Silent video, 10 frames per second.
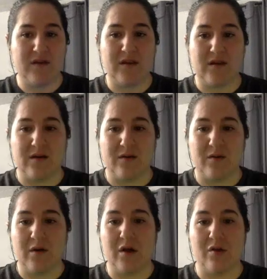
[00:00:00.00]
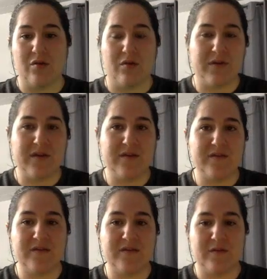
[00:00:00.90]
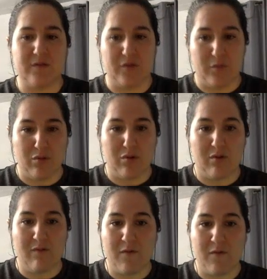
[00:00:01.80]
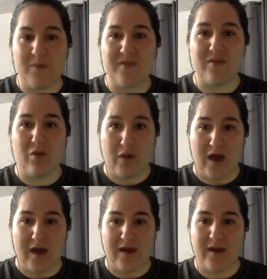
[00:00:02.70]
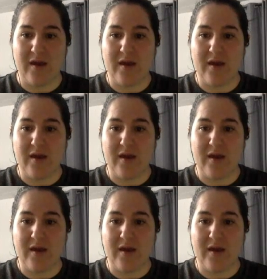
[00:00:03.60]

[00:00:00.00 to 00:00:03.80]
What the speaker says: Now, a locus, the plural form is loci,